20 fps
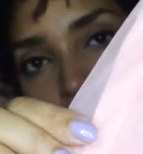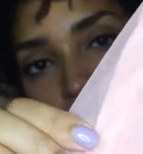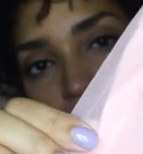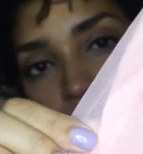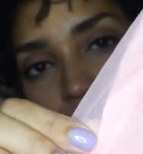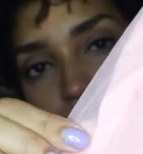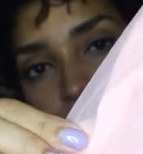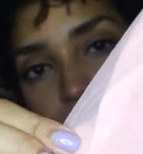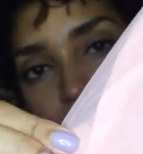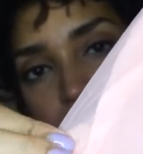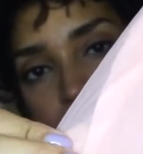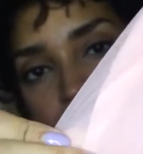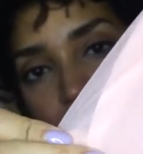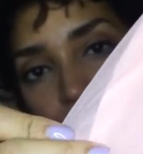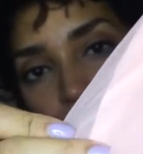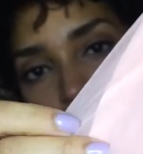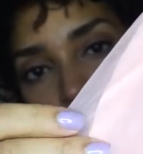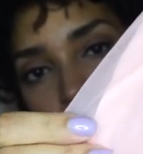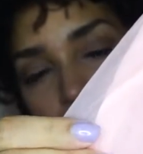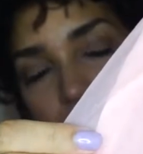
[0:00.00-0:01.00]
it has like
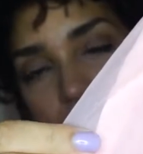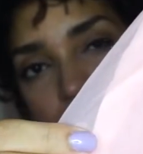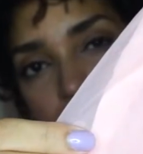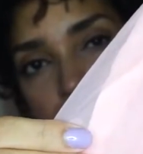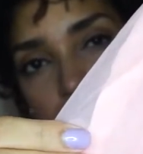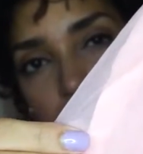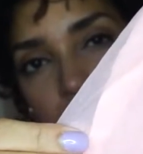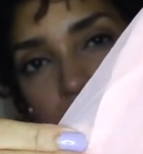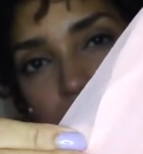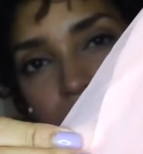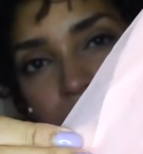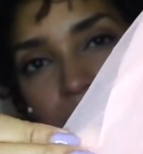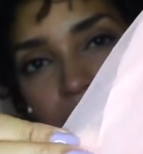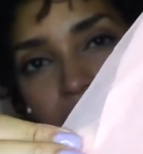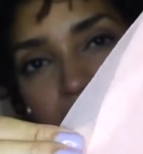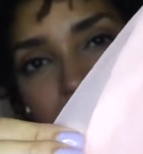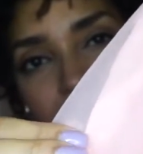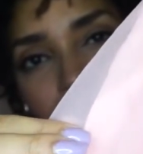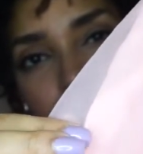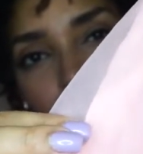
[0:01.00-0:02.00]
a,
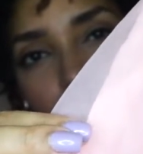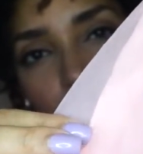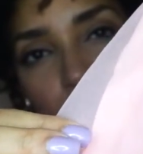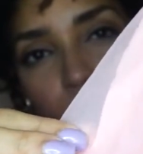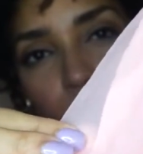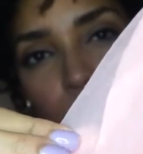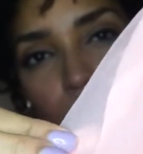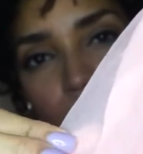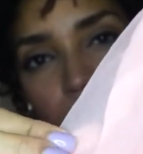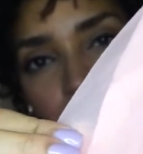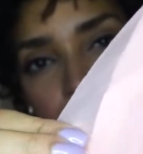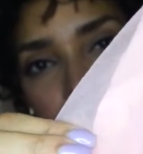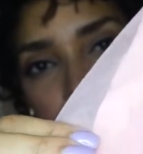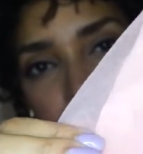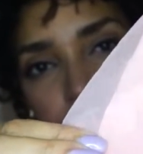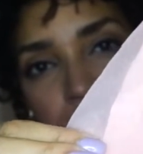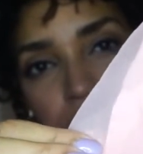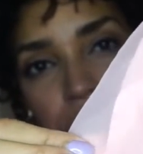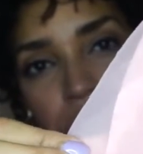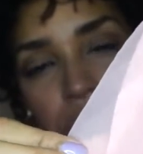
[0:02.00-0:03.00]
not tulle, but a
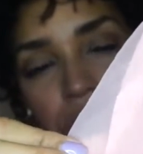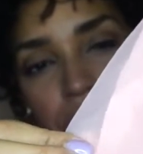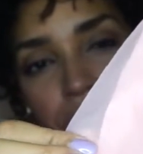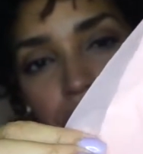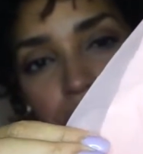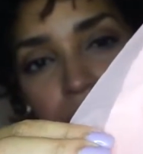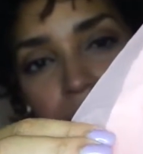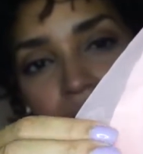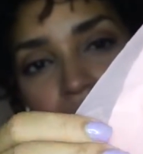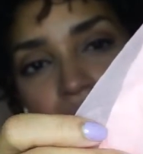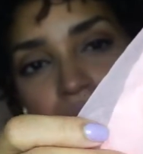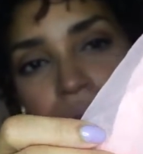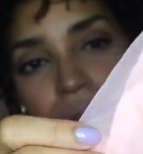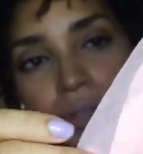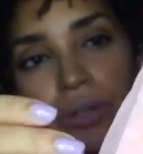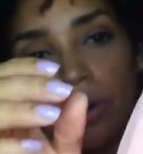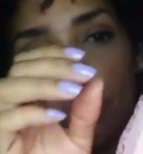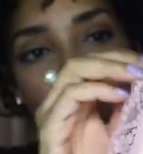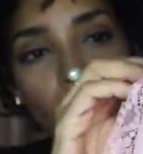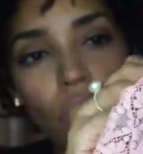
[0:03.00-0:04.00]
sheer
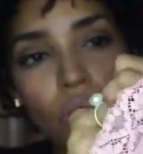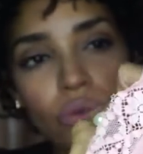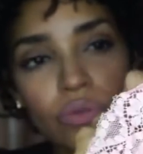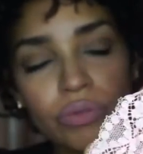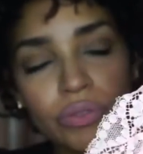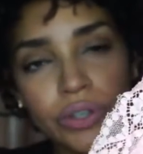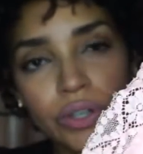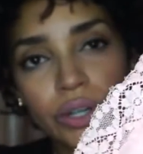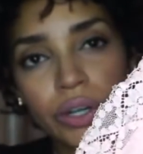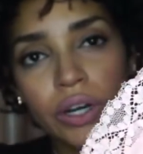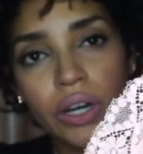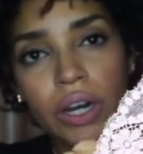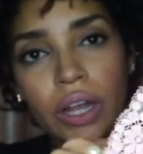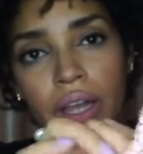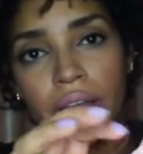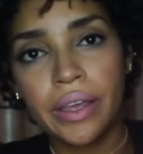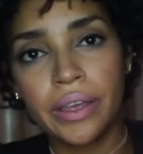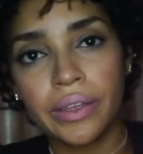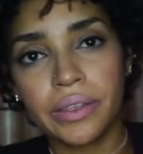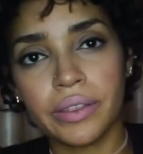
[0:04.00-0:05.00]
material over
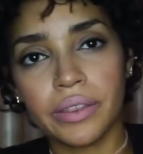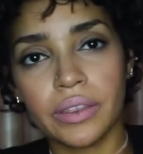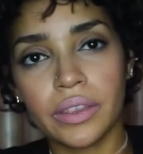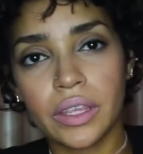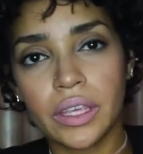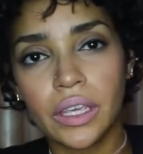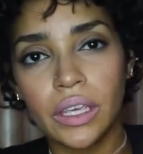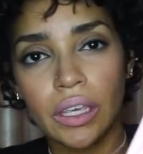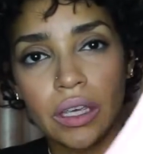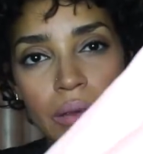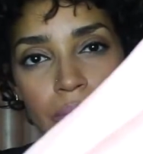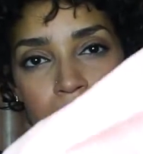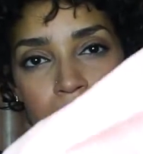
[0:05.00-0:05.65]
the